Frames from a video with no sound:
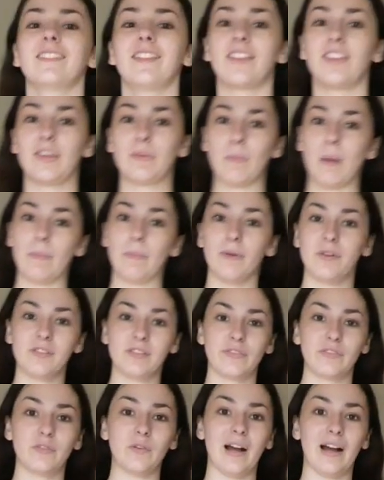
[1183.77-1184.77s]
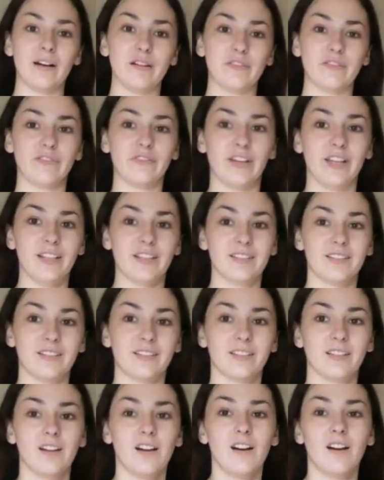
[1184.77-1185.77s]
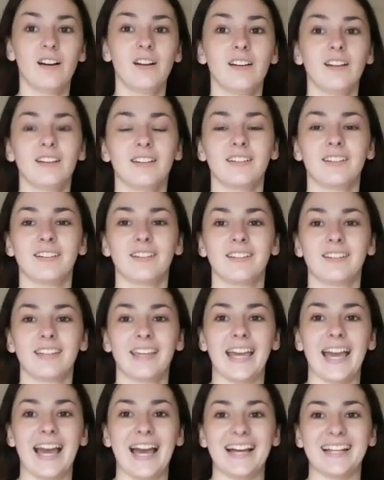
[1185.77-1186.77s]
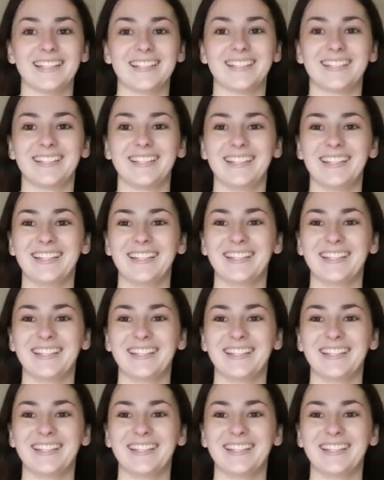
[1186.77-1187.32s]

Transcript: This is my beautiful outfit. Cat.